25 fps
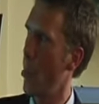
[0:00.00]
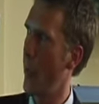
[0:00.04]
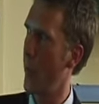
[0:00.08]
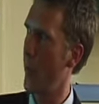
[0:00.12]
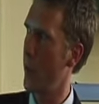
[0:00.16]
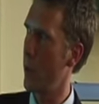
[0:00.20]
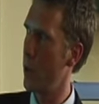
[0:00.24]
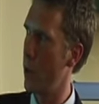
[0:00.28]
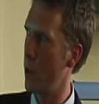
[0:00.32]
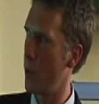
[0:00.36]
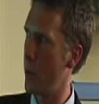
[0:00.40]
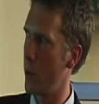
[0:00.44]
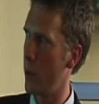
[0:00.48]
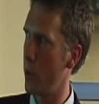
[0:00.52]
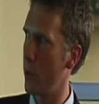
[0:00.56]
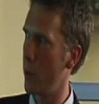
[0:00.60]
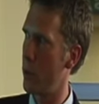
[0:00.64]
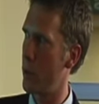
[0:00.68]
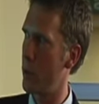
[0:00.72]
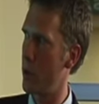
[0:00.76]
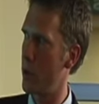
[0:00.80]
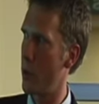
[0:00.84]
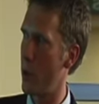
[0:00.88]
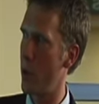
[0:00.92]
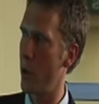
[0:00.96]
You know the old
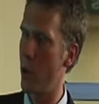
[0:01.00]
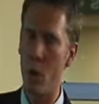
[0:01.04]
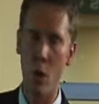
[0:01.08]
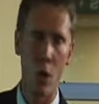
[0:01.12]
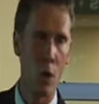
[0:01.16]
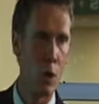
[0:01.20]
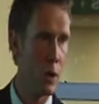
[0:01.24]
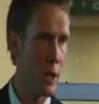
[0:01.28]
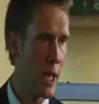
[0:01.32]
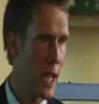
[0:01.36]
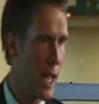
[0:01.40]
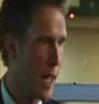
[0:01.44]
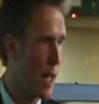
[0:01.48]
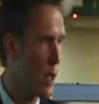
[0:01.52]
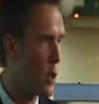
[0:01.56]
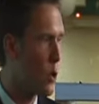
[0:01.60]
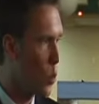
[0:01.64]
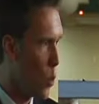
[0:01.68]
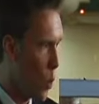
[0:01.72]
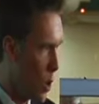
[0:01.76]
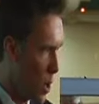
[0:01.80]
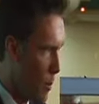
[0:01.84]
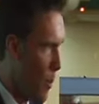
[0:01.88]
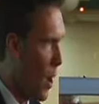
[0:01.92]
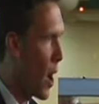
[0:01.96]
story, cold hands,
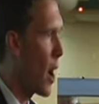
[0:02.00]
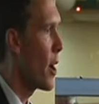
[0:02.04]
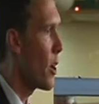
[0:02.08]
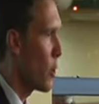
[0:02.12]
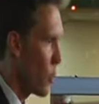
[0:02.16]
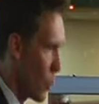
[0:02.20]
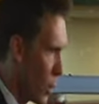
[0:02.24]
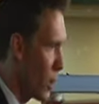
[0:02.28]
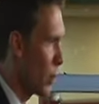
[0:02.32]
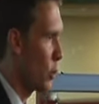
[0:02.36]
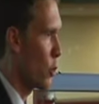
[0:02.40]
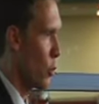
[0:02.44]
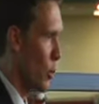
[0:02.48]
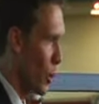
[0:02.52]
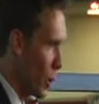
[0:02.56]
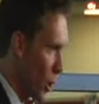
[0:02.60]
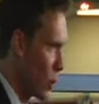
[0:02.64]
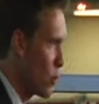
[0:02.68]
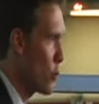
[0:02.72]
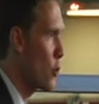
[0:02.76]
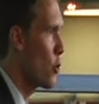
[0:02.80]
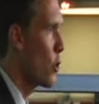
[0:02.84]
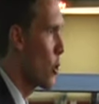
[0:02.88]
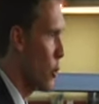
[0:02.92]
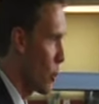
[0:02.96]
warm heart? Well, it's really
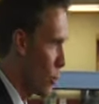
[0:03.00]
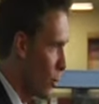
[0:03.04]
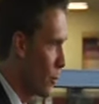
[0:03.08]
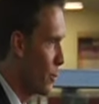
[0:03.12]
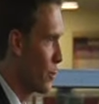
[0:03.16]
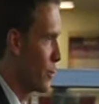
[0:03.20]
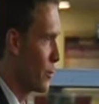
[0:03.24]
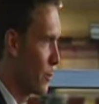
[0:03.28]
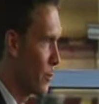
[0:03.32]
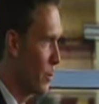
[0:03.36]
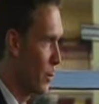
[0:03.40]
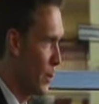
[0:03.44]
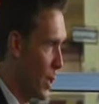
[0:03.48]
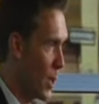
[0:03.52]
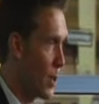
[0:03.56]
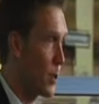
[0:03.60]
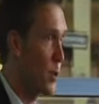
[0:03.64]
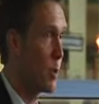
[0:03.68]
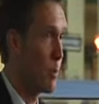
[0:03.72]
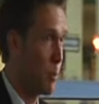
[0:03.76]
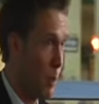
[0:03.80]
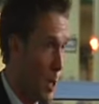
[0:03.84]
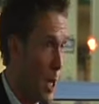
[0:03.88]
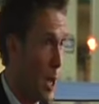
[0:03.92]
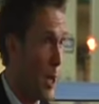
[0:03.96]
true because
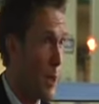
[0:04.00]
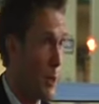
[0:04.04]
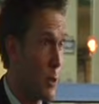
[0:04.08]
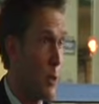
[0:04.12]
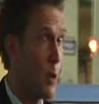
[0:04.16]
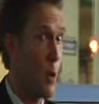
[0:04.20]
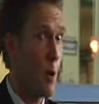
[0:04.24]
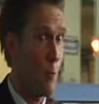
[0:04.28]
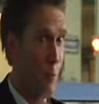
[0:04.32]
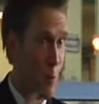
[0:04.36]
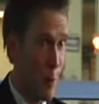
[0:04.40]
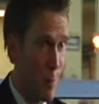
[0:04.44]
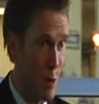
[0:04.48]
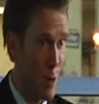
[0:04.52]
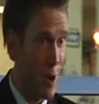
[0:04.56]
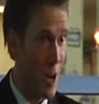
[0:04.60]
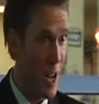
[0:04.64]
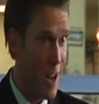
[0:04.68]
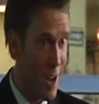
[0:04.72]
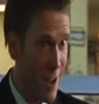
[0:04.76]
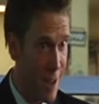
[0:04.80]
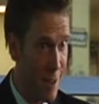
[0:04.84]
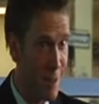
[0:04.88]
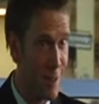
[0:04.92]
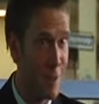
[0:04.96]
the blood is going from your
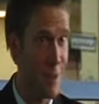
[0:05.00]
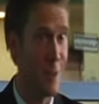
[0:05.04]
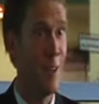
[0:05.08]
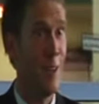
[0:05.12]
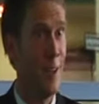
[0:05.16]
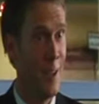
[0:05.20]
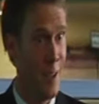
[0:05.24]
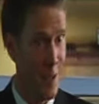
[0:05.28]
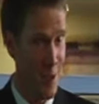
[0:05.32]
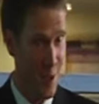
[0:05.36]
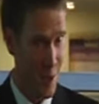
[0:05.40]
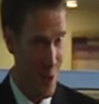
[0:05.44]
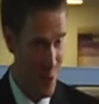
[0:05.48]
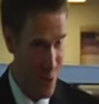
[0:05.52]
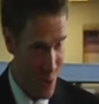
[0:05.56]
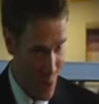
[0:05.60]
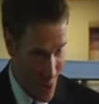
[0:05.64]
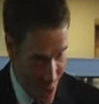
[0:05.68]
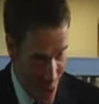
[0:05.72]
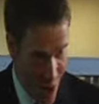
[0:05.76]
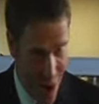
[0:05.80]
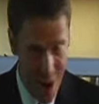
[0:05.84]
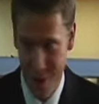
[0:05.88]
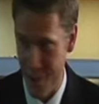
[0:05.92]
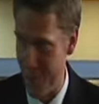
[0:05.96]
hands into your
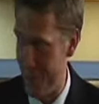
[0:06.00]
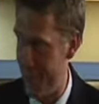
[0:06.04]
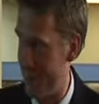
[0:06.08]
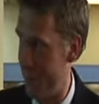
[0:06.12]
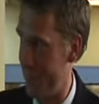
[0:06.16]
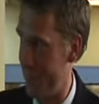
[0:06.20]
heart.